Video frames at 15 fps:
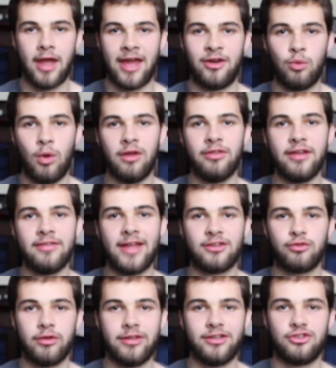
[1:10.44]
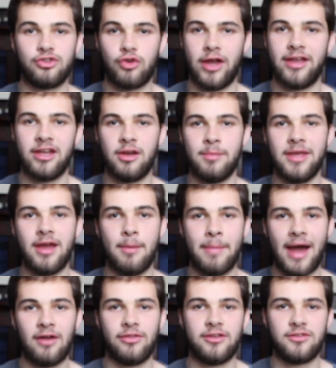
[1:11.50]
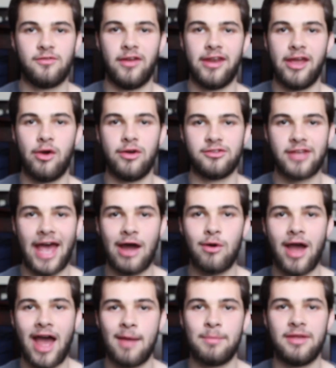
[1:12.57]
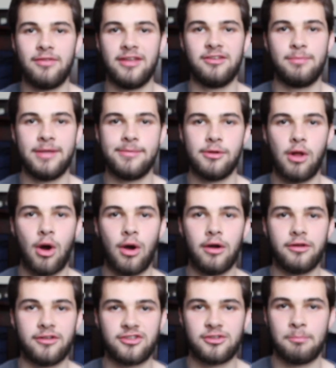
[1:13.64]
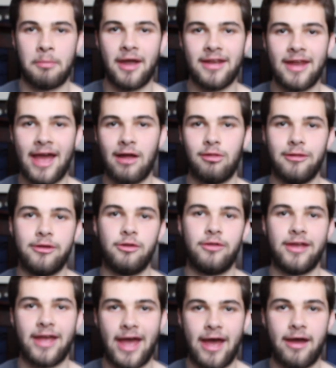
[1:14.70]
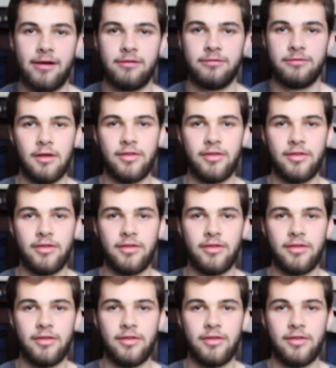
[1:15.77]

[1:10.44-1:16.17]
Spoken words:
And one thing that's really striking to me about this video is how happy these people are despite how little they have.